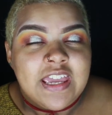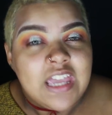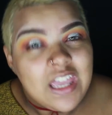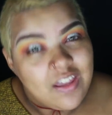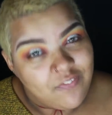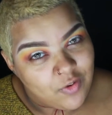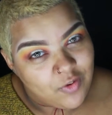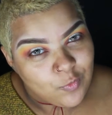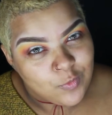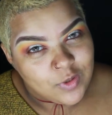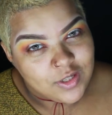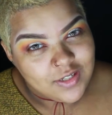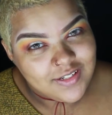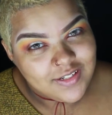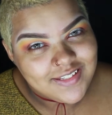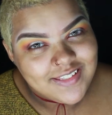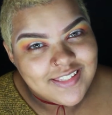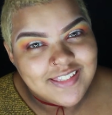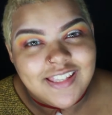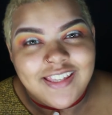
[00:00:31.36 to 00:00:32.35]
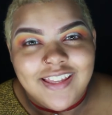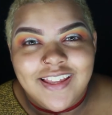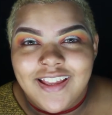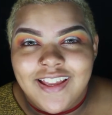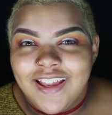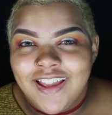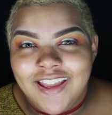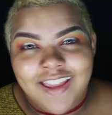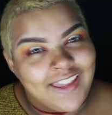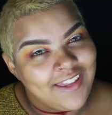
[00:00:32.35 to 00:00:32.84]
If it works,
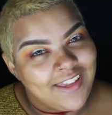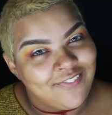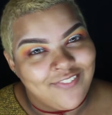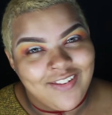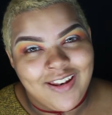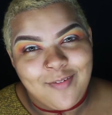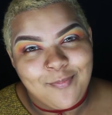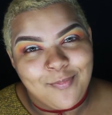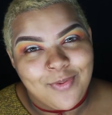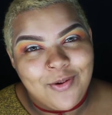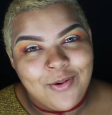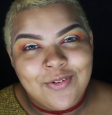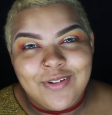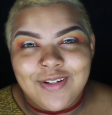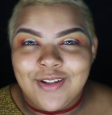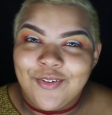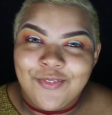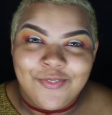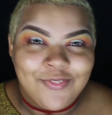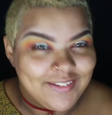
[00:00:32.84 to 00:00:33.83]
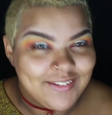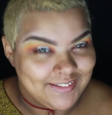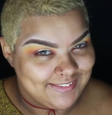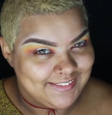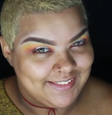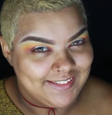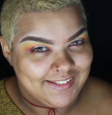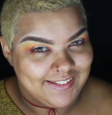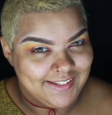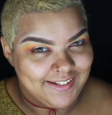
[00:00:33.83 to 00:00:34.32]
if it ain't broke, don't
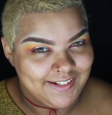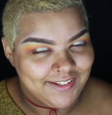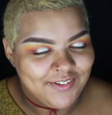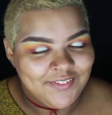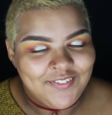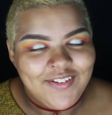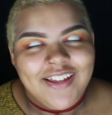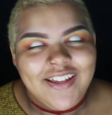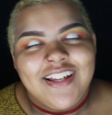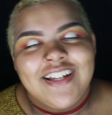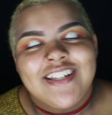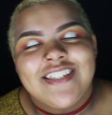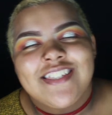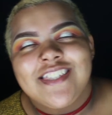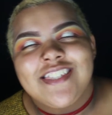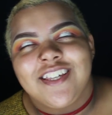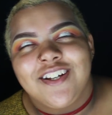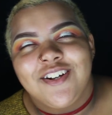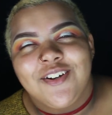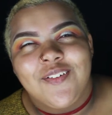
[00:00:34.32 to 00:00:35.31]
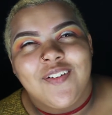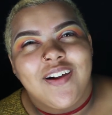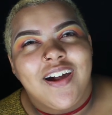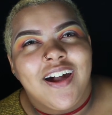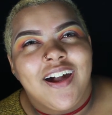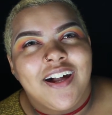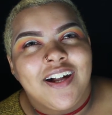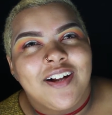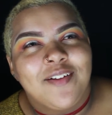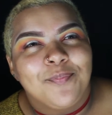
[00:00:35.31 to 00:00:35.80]
fix it, you know? So
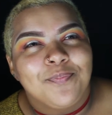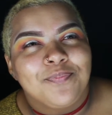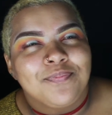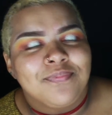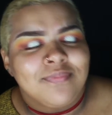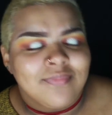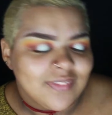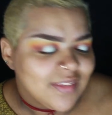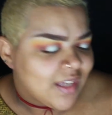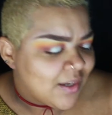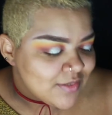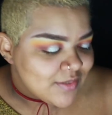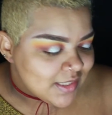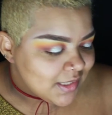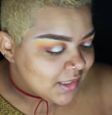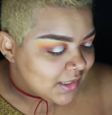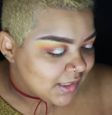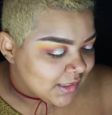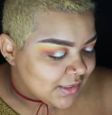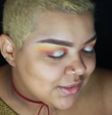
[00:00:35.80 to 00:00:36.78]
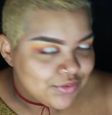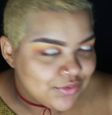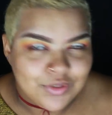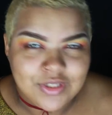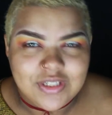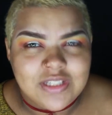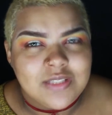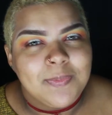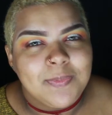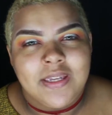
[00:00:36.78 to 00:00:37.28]
I was in the NYX store
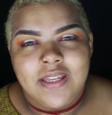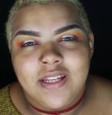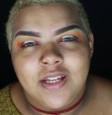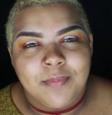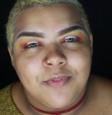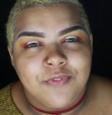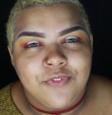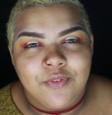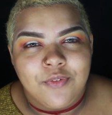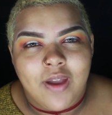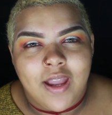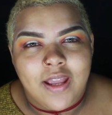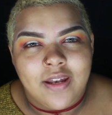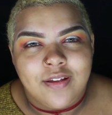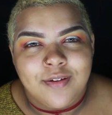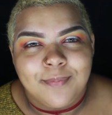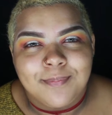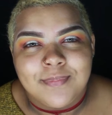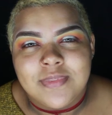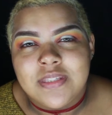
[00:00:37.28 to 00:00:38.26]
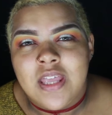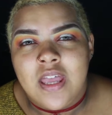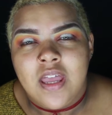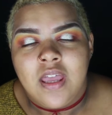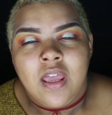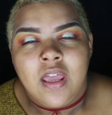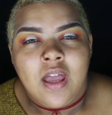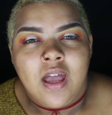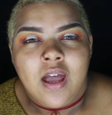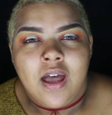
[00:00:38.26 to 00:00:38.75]
just picking up a few items,
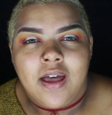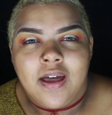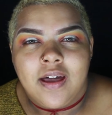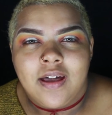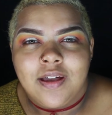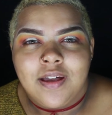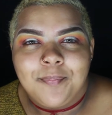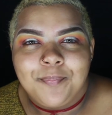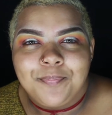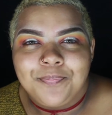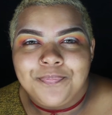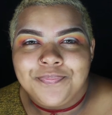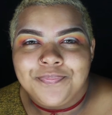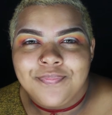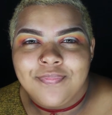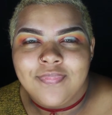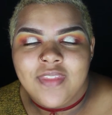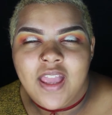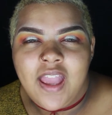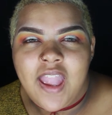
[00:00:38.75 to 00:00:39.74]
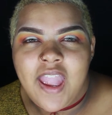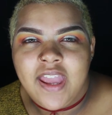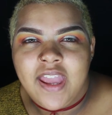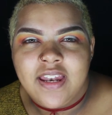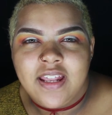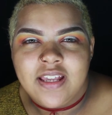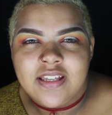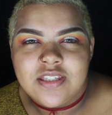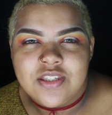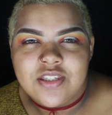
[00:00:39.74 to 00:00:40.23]

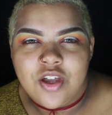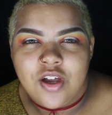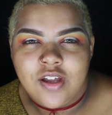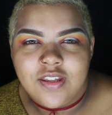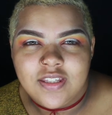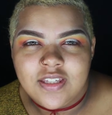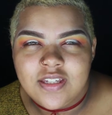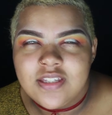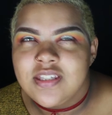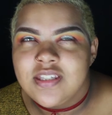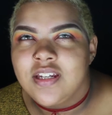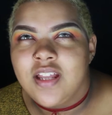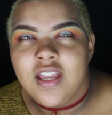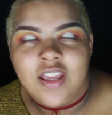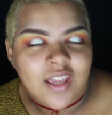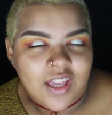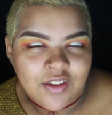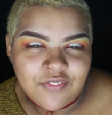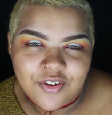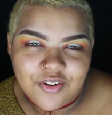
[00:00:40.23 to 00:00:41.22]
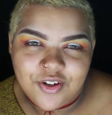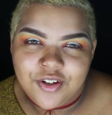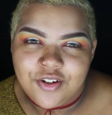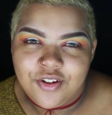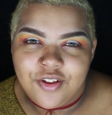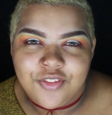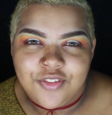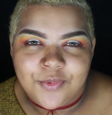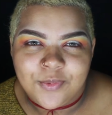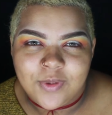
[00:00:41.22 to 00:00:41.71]
and I saw this, and I have heard
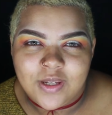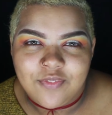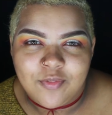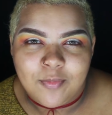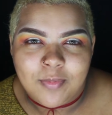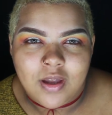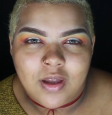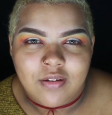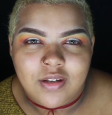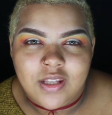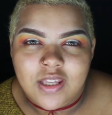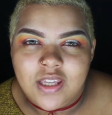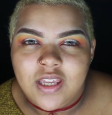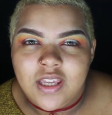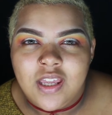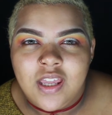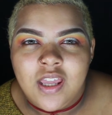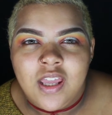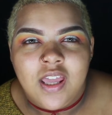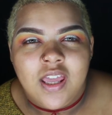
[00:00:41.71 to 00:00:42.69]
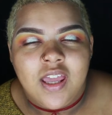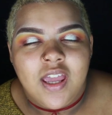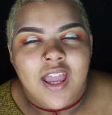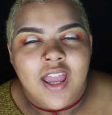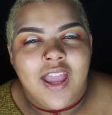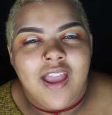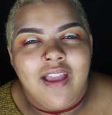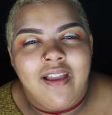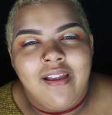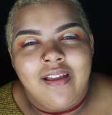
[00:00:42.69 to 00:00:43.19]
all the rave about it,
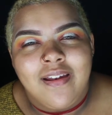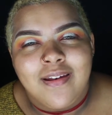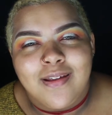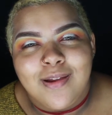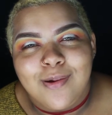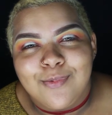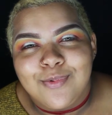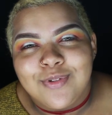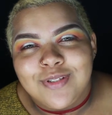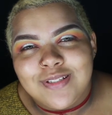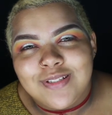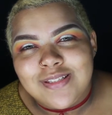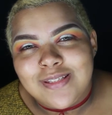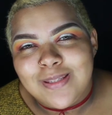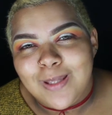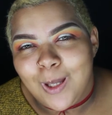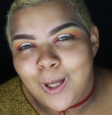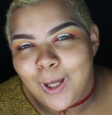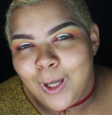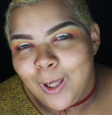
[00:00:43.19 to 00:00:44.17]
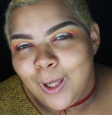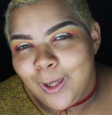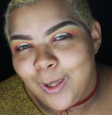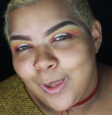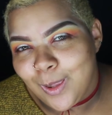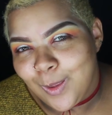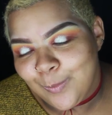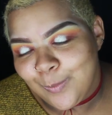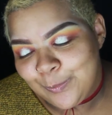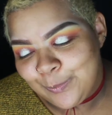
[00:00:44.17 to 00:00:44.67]
and I was like,